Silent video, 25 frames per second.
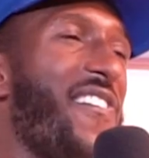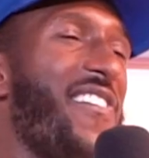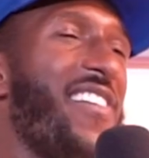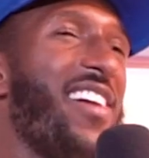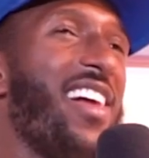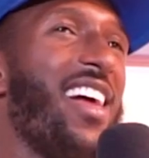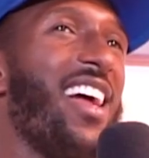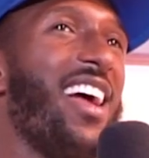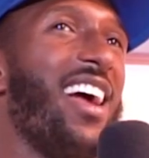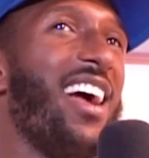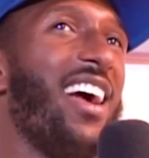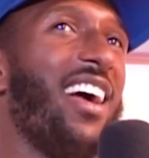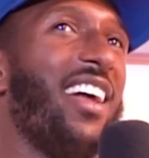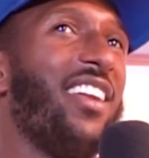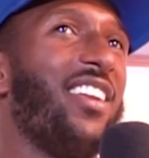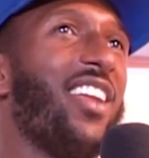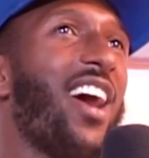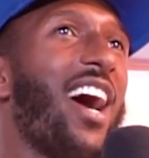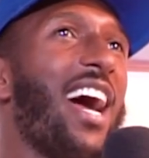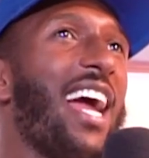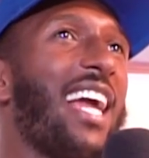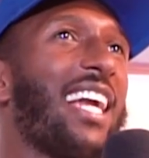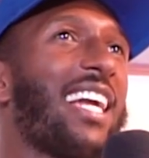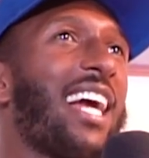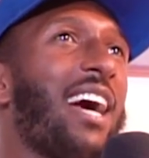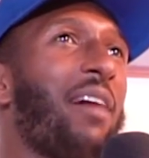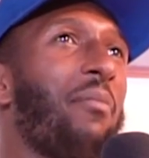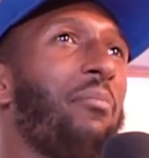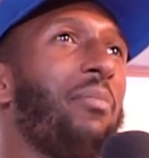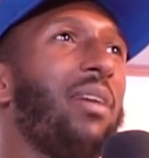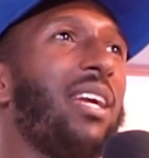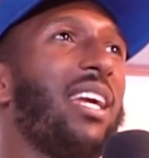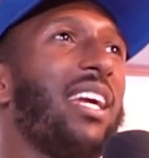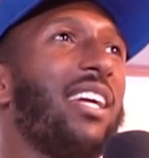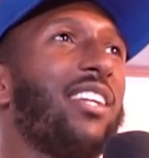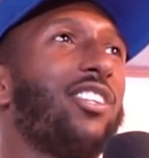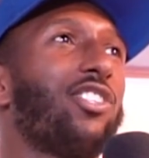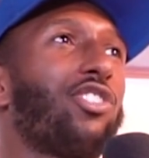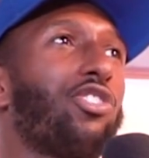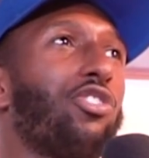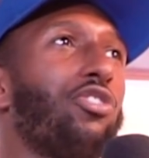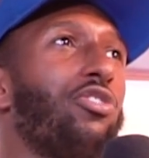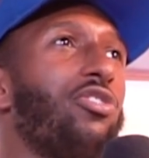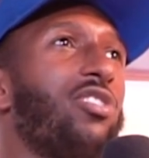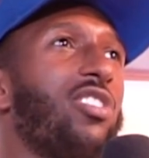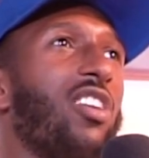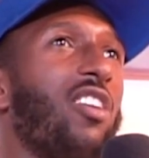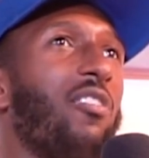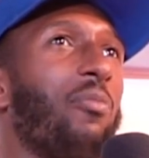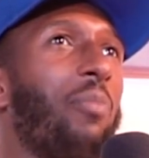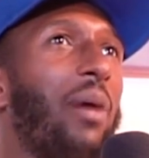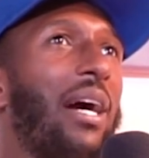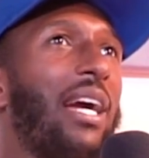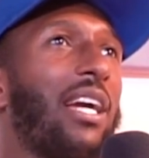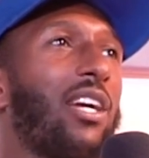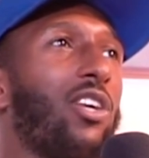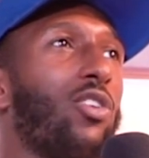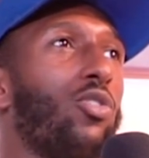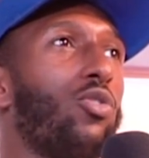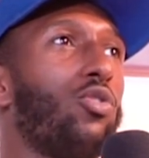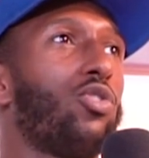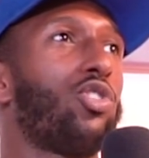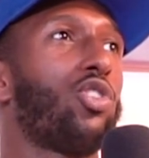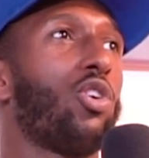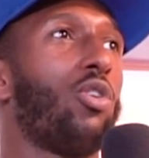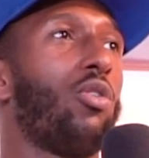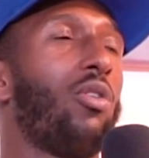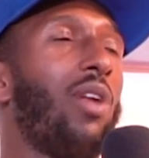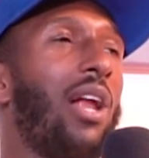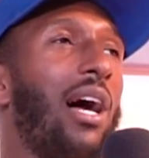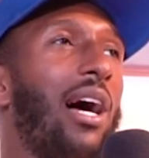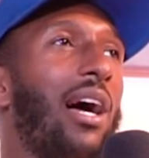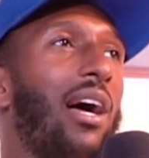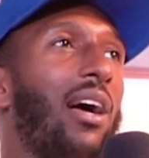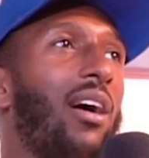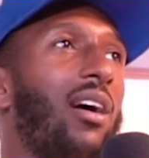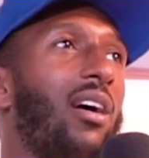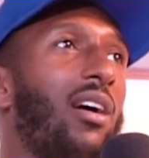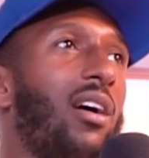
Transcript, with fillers: Yeah, no, it can be intrusive, but it can also like,